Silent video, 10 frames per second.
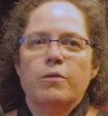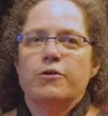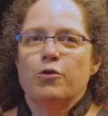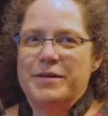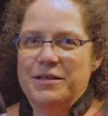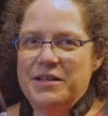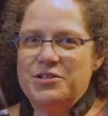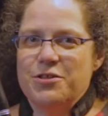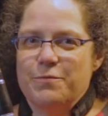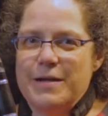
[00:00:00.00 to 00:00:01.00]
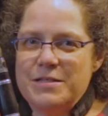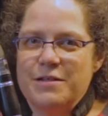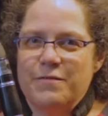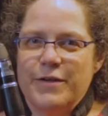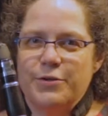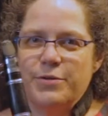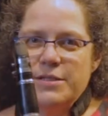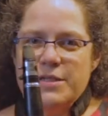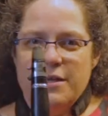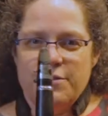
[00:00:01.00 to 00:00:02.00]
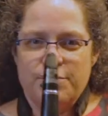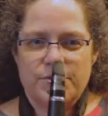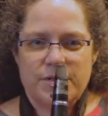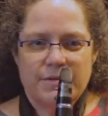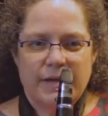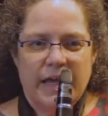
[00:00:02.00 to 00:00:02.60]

There will be a link to the resonant fingerings I use.